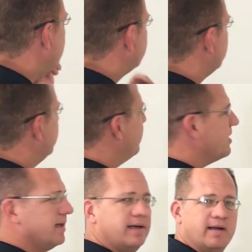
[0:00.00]
So
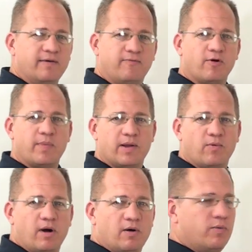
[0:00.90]
typically, in a
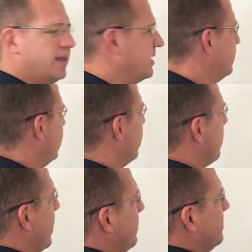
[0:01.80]
four-man wall, we like to take
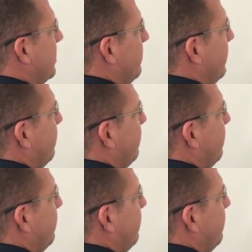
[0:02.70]
our outside